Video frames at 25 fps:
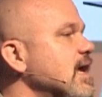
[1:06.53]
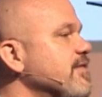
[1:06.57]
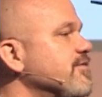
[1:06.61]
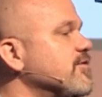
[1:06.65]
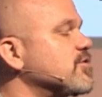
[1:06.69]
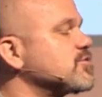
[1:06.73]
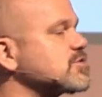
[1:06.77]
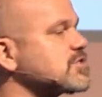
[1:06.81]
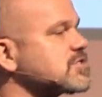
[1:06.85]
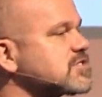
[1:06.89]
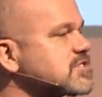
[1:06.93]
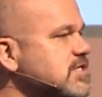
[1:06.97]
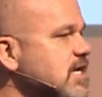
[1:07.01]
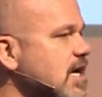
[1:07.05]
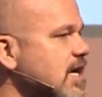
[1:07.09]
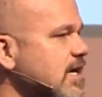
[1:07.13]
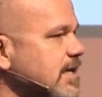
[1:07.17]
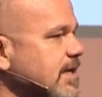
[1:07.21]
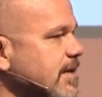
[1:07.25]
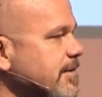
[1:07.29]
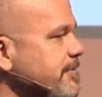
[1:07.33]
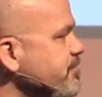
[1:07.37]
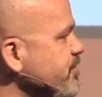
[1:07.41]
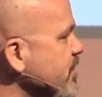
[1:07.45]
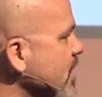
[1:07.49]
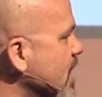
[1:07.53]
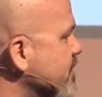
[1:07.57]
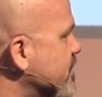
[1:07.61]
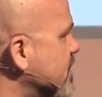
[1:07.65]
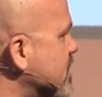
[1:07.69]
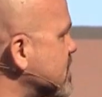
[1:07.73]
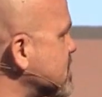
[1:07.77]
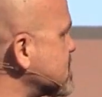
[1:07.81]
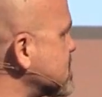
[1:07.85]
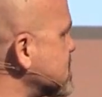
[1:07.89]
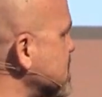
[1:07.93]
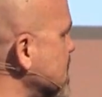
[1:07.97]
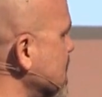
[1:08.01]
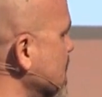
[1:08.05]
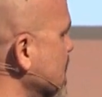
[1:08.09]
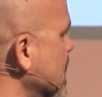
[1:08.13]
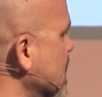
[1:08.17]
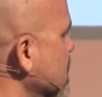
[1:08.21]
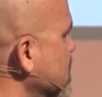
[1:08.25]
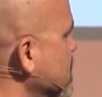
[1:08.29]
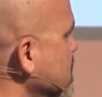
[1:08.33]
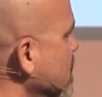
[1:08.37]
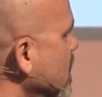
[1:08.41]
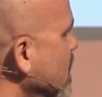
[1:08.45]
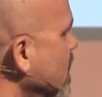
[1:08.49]
There's a study that
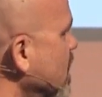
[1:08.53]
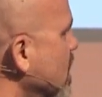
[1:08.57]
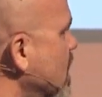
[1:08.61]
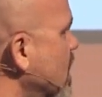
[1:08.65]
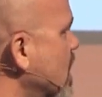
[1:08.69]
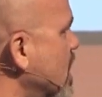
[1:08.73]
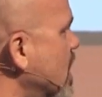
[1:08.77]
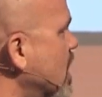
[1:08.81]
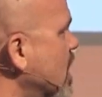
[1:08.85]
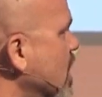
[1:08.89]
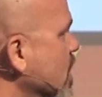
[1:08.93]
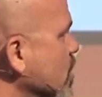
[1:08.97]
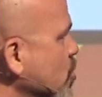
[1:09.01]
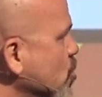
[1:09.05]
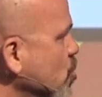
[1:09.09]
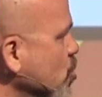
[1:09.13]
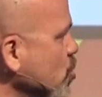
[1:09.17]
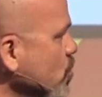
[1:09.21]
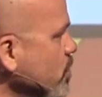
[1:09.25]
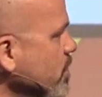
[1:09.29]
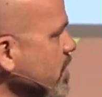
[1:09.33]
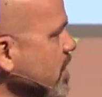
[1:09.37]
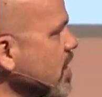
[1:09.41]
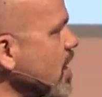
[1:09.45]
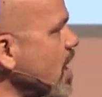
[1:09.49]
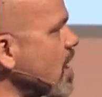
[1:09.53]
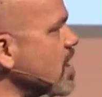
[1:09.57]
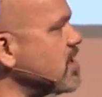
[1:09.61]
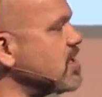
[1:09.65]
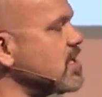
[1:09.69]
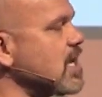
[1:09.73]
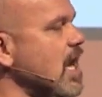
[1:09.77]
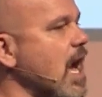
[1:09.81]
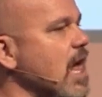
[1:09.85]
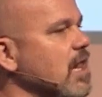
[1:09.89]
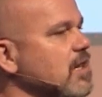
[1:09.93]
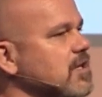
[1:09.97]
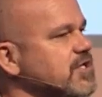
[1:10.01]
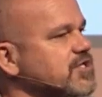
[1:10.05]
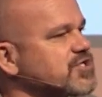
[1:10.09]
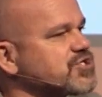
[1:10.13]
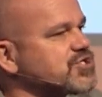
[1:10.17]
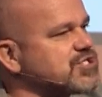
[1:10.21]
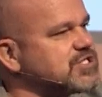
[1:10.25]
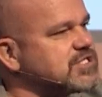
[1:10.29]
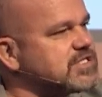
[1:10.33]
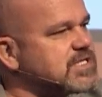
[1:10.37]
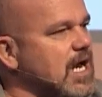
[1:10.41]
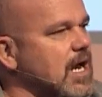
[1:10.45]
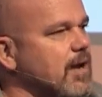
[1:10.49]
said human
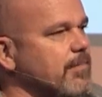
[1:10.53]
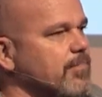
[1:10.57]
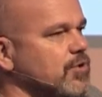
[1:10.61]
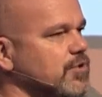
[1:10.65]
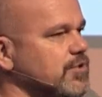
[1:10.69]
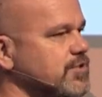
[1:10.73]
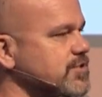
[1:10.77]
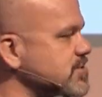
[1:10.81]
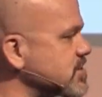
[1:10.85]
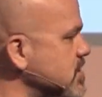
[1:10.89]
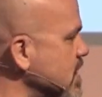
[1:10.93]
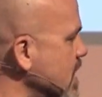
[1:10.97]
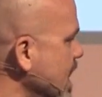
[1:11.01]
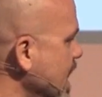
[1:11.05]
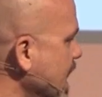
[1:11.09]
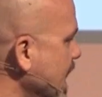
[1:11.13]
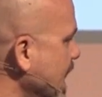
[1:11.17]
knowledge doubles.